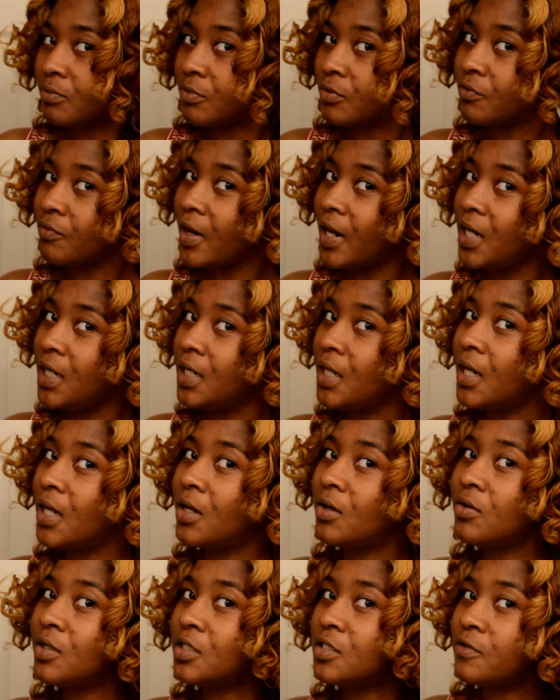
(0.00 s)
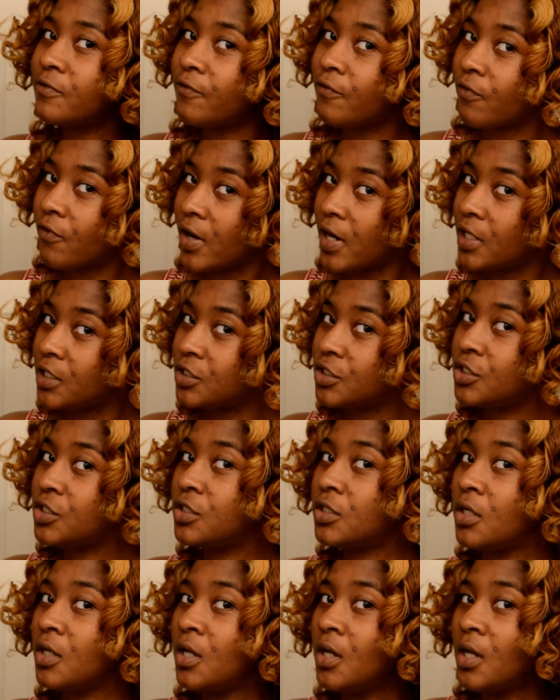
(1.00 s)
But right now, it's
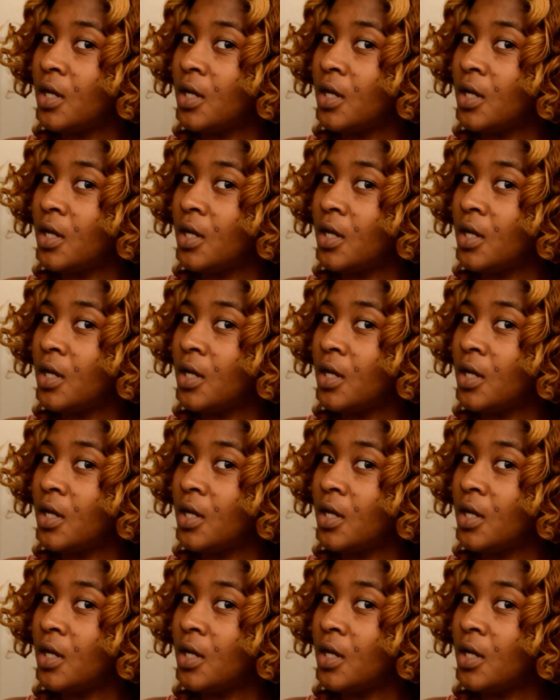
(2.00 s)
fresh.